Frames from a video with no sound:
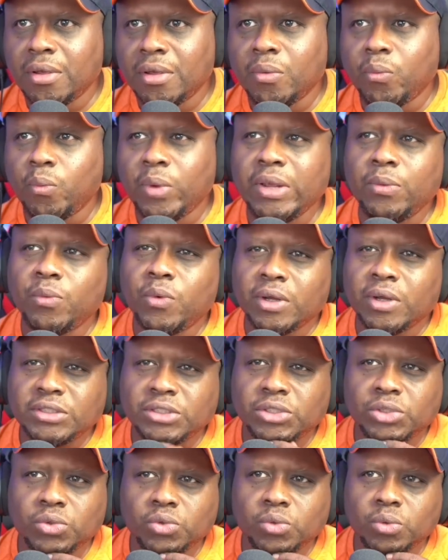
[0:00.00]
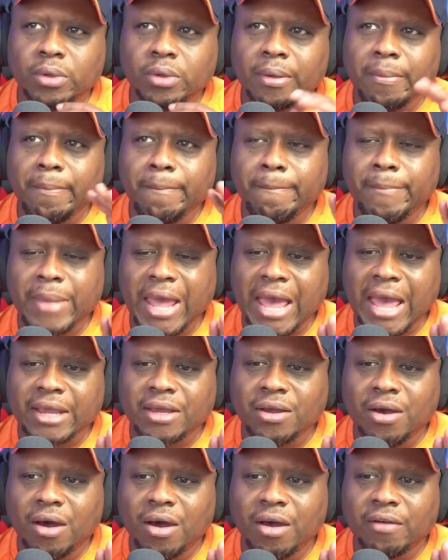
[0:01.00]
We want to
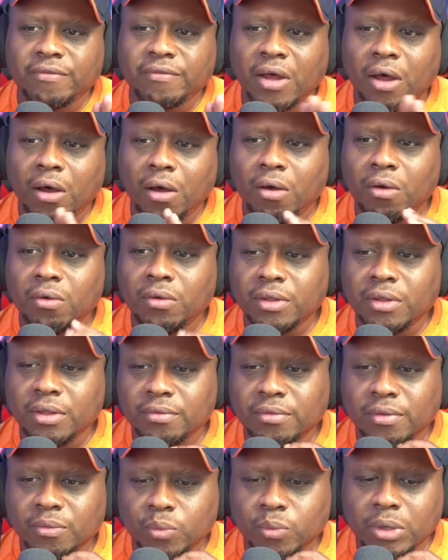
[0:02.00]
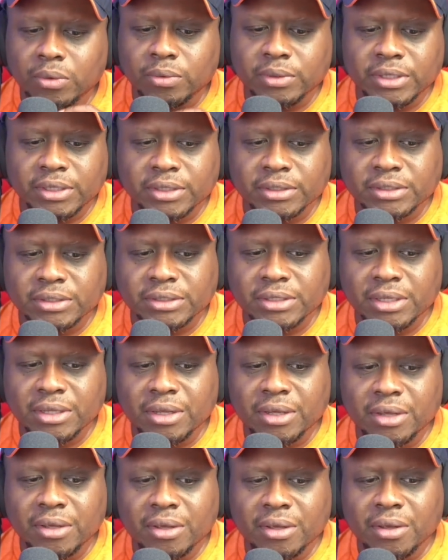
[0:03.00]
back off all of the wokeness
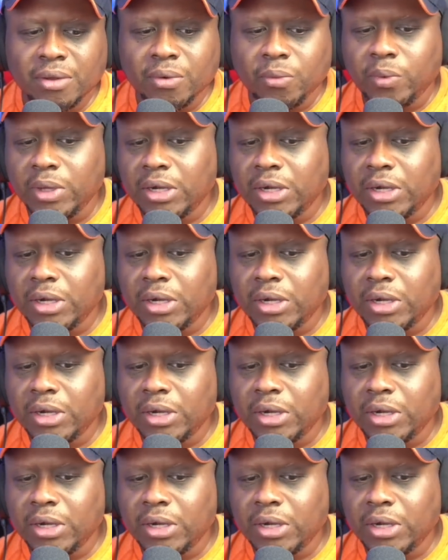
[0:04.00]
we